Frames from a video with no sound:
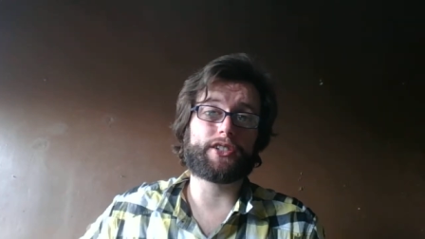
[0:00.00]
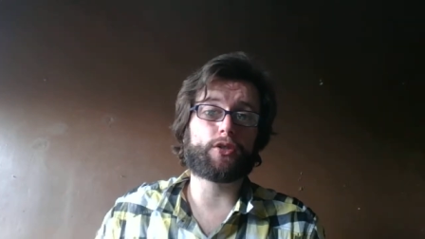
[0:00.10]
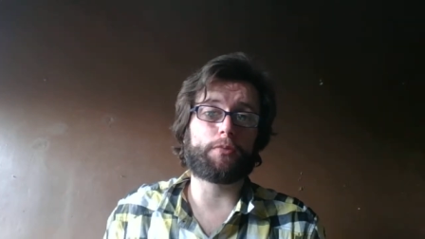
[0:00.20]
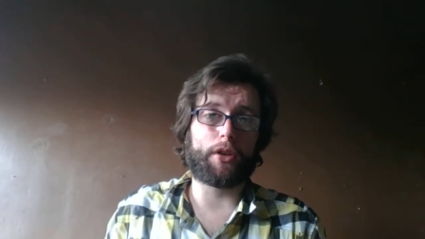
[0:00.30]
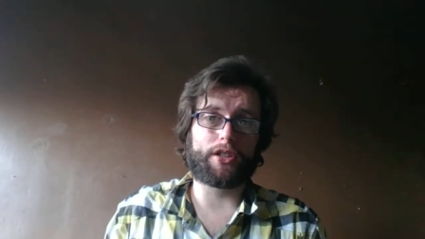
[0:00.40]
I do
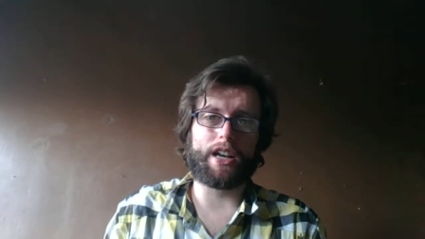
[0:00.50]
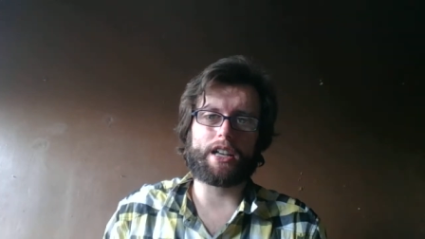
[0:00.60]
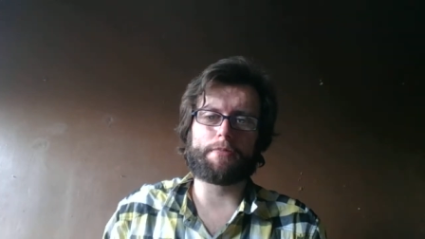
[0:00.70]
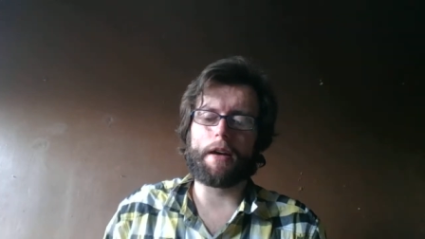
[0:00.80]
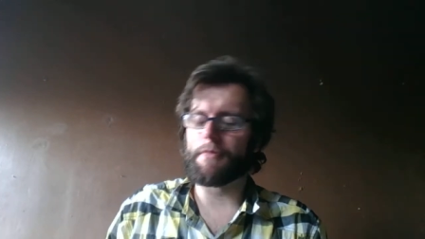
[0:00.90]

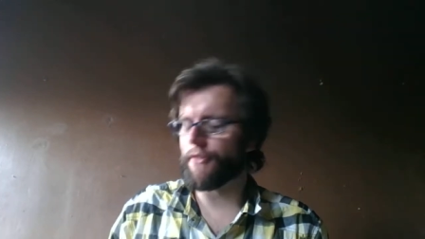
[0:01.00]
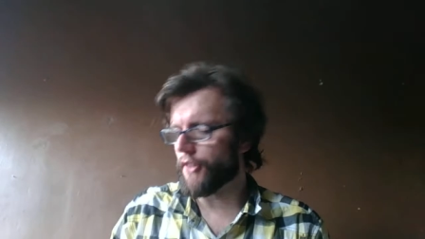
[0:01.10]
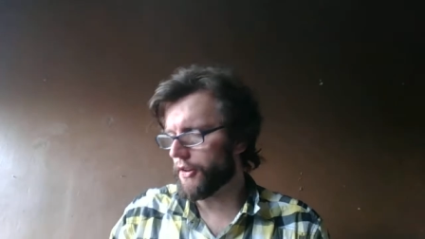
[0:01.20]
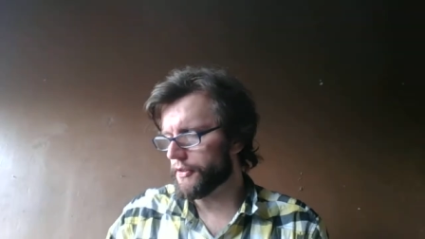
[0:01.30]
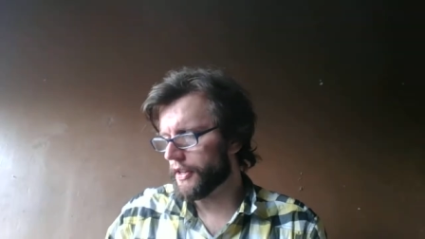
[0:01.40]
apologise about my
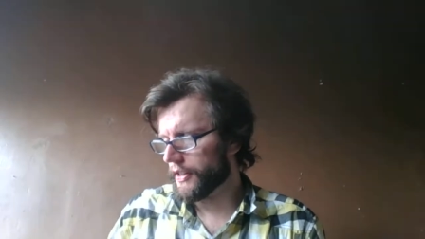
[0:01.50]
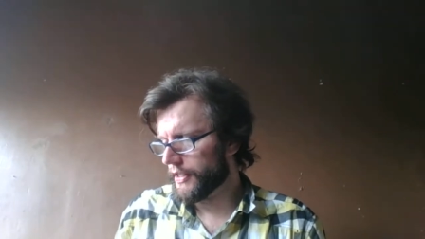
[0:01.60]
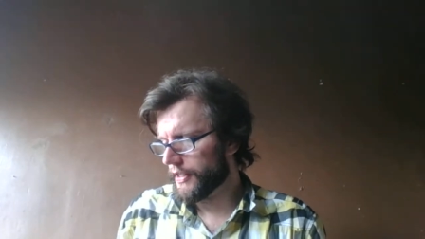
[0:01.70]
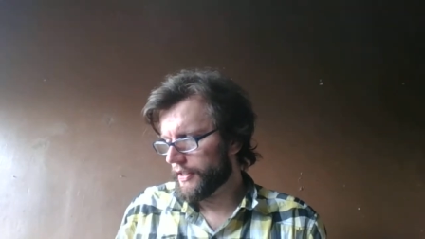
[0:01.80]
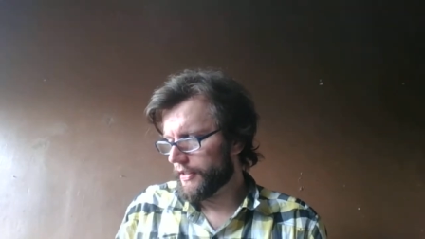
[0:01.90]
phone.
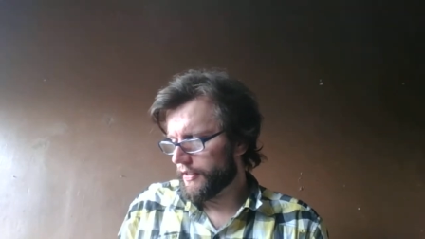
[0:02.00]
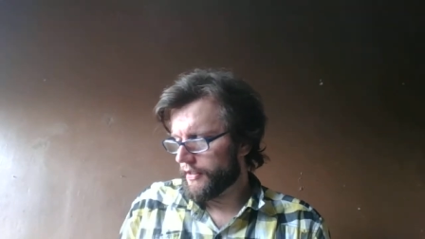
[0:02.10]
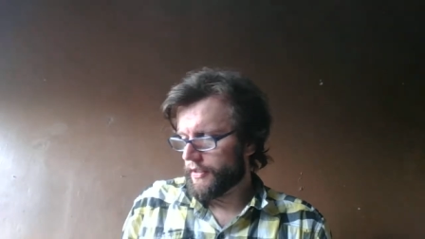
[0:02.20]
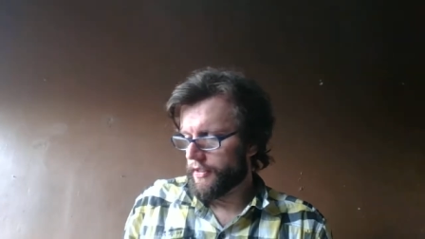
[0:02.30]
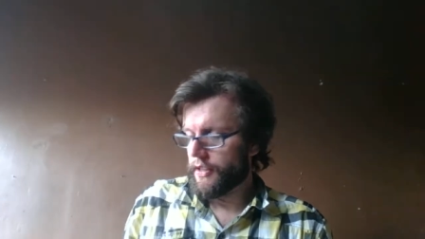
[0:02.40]

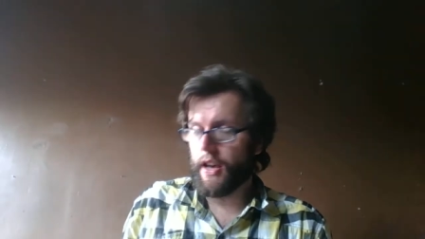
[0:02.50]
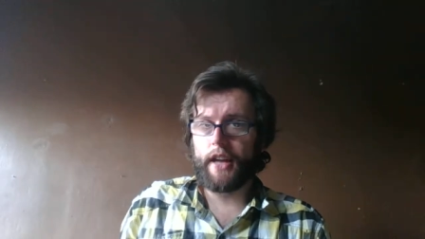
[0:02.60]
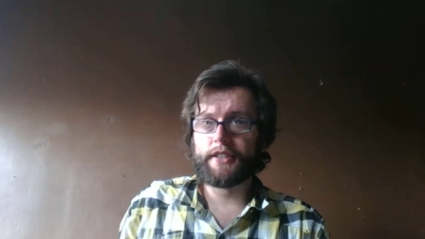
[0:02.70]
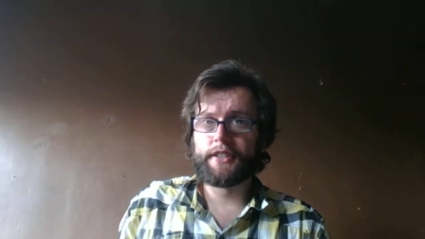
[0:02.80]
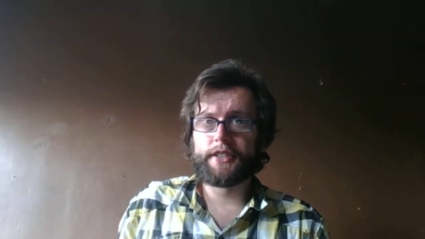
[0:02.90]

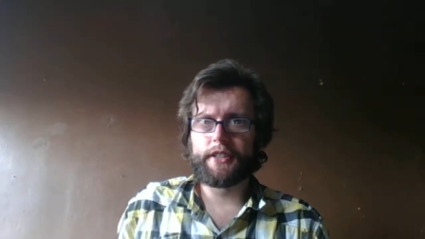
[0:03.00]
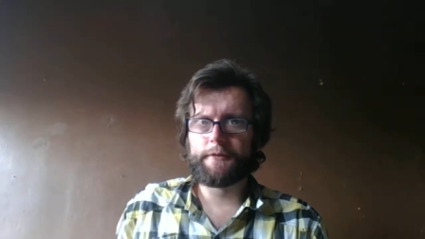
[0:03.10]
And